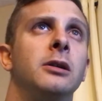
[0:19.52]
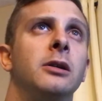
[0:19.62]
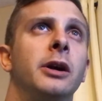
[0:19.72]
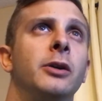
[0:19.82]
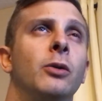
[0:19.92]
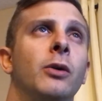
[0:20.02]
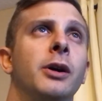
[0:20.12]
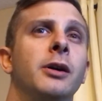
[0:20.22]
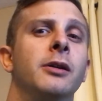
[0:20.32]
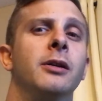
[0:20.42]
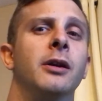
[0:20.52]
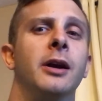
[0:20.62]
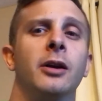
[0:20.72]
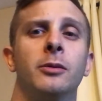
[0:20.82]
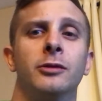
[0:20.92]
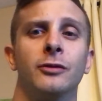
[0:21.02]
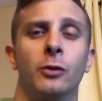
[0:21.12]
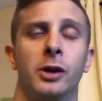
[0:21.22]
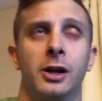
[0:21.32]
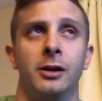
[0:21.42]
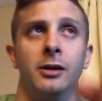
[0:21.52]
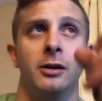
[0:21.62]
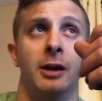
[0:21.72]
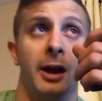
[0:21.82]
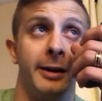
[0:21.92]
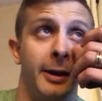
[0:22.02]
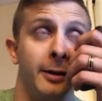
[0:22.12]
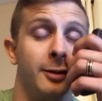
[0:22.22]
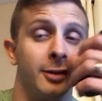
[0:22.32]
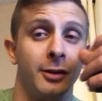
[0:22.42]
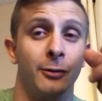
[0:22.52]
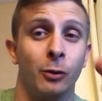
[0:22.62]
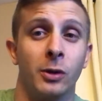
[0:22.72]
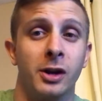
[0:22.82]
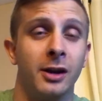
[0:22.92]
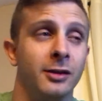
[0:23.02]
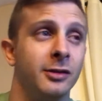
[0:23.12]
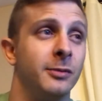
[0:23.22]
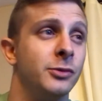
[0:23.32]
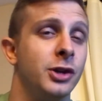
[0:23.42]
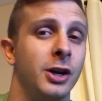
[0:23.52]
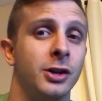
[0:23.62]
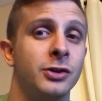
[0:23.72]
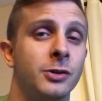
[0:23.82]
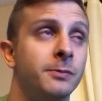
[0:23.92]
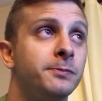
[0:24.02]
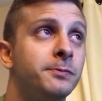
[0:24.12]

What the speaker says: Litecoin at almost $49, like 48 and some change.